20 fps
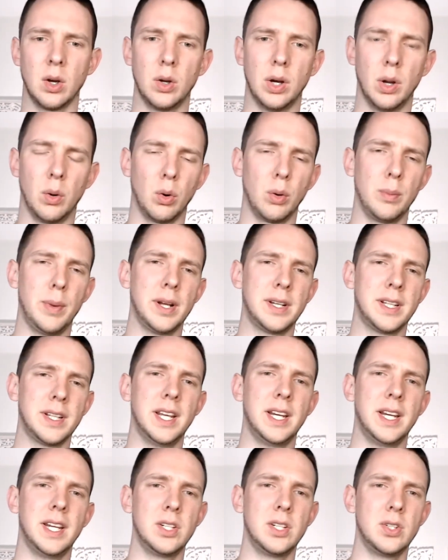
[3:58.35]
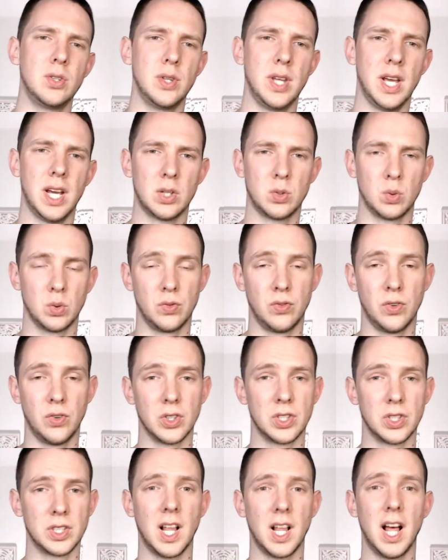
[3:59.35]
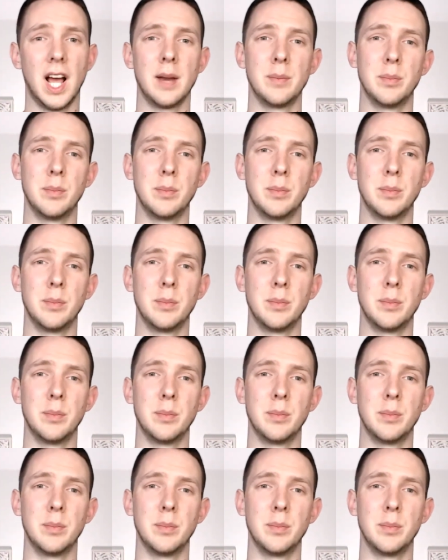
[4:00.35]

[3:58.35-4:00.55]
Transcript: Now we're about to get into the actual first slide,